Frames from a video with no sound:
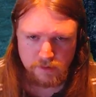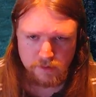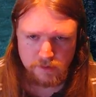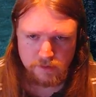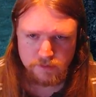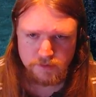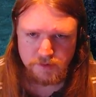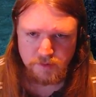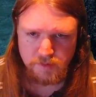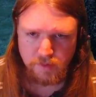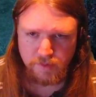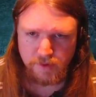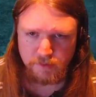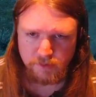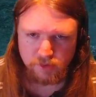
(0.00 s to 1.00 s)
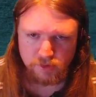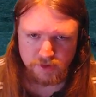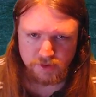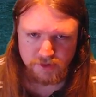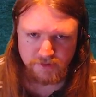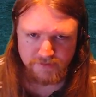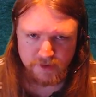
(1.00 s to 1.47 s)
See what we come
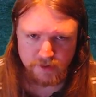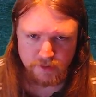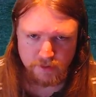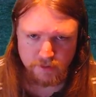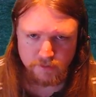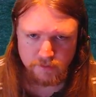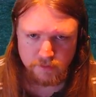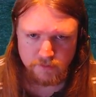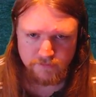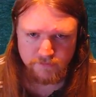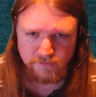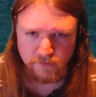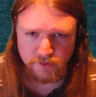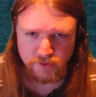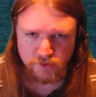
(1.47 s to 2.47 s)
across over here. Forest